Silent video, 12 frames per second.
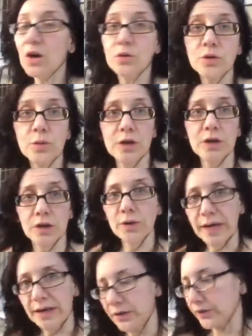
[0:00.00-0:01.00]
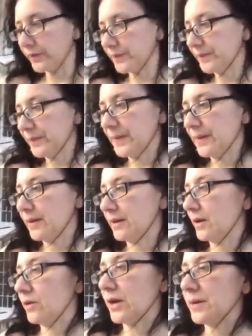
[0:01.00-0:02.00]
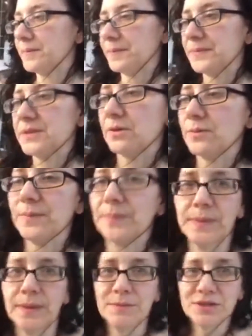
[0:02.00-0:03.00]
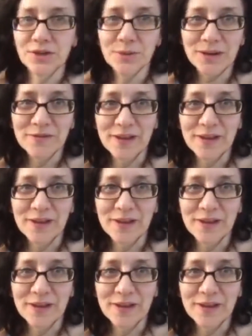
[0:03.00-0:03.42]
Oh, you were. Okay, good. Okay. So let me show you my